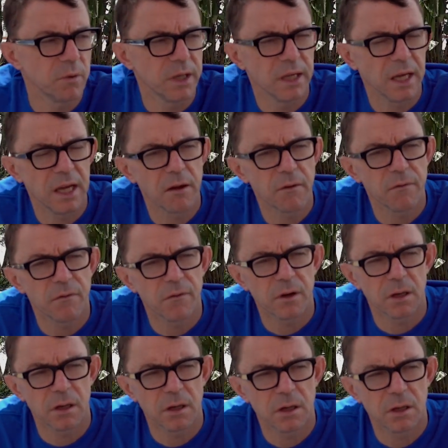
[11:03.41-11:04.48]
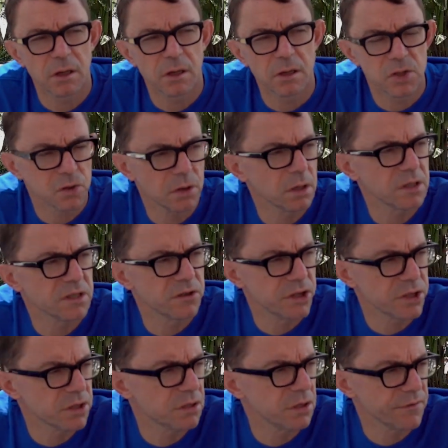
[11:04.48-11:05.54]
We have a strong
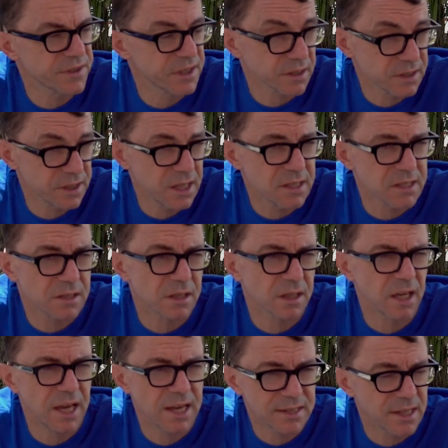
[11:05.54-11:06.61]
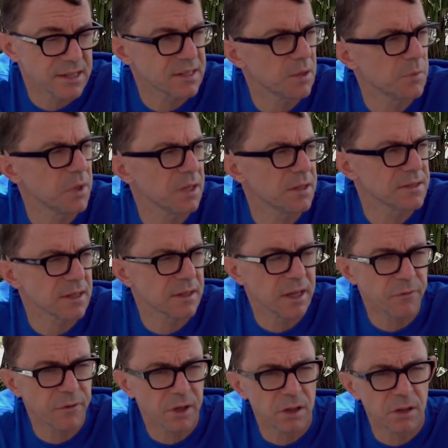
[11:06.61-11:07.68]
tradition of success as SAP in South
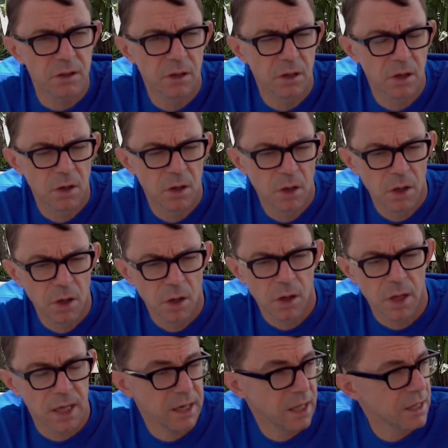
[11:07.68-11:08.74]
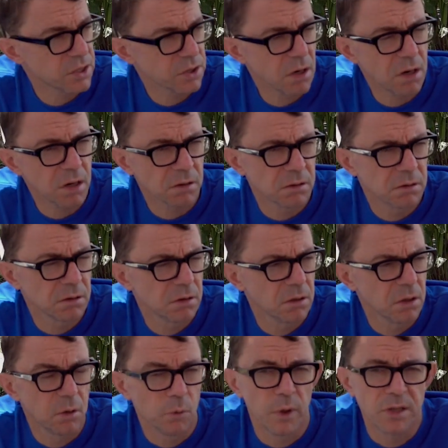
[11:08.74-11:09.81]
Africa in HR.
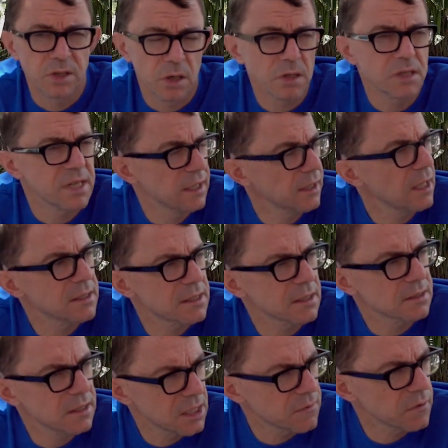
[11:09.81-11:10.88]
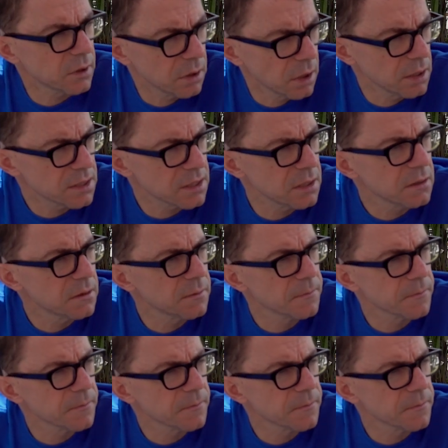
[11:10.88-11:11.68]
We don't take that success for granted.